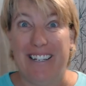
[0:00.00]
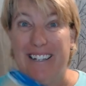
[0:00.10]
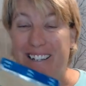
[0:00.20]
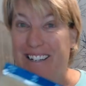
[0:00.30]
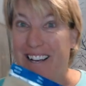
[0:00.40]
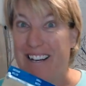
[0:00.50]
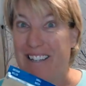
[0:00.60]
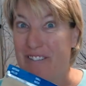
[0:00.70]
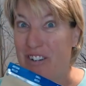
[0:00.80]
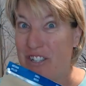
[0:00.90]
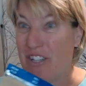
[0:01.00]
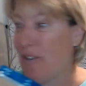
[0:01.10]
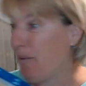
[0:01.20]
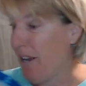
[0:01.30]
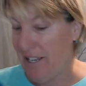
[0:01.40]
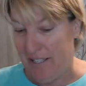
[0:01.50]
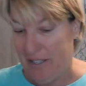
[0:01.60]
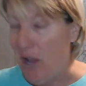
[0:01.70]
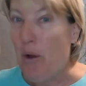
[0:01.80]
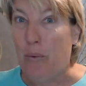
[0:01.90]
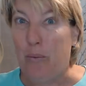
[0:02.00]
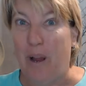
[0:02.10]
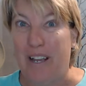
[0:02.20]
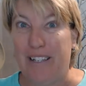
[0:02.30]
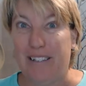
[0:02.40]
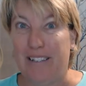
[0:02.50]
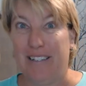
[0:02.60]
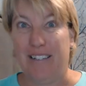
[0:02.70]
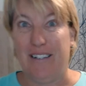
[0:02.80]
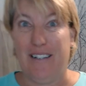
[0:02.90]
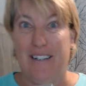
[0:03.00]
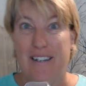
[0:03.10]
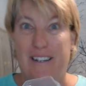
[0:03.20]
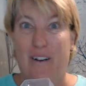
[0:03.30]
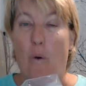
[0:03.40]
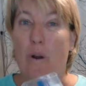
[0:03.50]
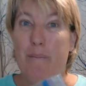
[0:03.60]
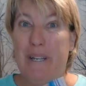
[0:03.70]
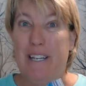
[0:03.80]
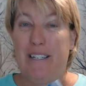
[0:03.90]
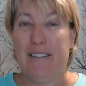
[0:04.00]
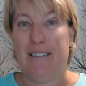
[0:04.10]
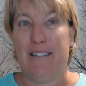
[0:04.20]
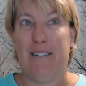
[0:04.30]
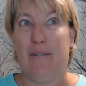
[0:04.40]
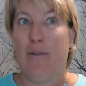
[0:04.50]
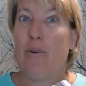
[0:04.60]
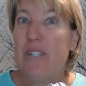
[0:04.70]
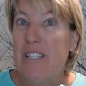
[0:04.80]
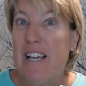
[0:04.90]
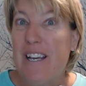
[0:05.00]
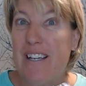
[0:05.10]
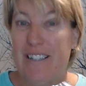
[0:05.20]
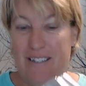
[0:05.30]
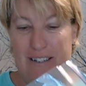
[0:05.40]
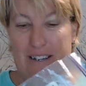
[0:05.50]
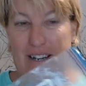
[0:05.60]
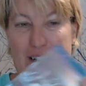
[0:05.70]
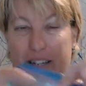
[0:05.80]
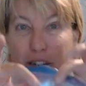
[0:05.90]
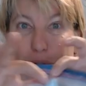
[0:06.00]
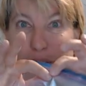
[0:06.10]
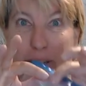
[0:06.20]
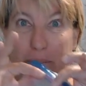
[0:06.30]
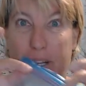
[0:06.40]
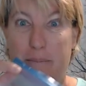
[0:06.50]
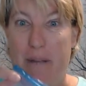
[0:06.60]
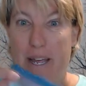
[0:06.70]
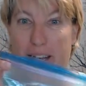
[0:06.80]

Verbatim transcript: Gotta love our Chico rice. Rice or beans or sand into a Ziploc bag.